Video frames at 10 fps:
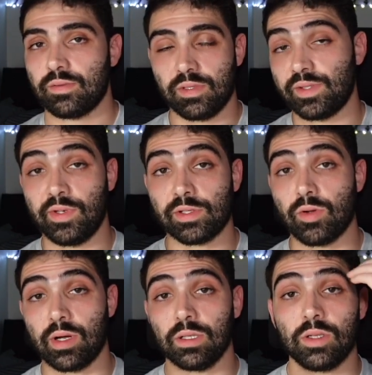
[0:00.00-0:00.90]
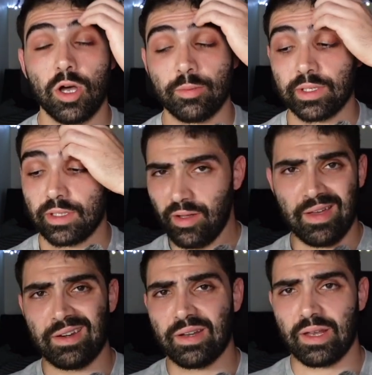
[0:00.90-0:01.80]
video is going on long, but I'll
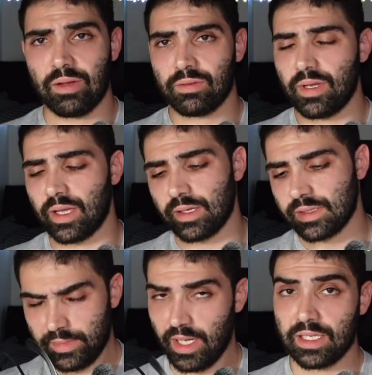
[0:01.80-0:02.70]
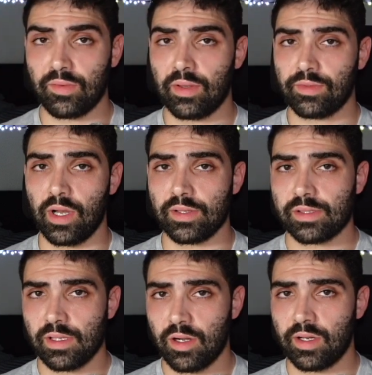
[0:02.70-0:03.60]
edit it out, I guess. But yeah, I definitely have
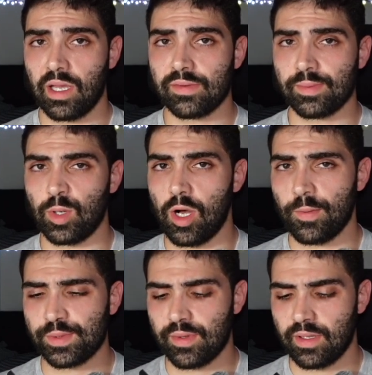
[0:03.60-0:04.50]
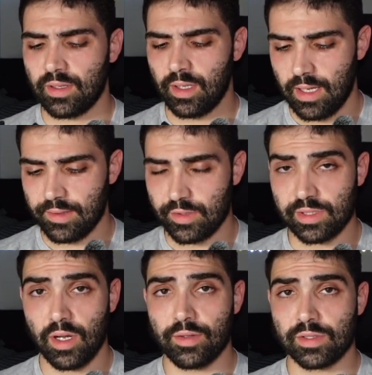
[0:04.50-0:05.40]
thoughts. I already have some columns with it and
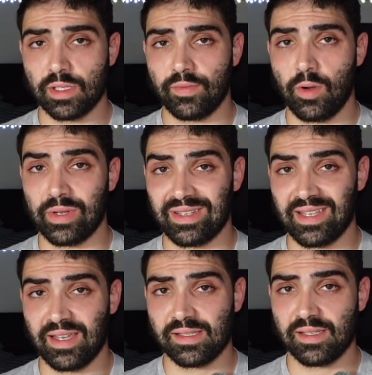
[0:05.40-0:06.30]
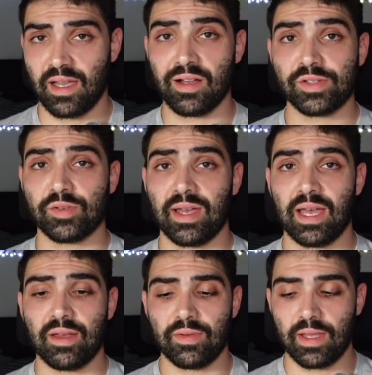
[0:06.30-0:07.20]
there's other stuff I wanna test. I also
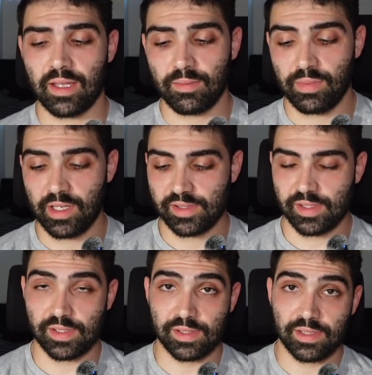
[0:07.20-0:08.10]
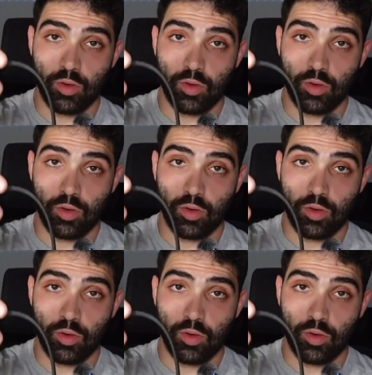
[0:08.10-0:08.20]
have because this is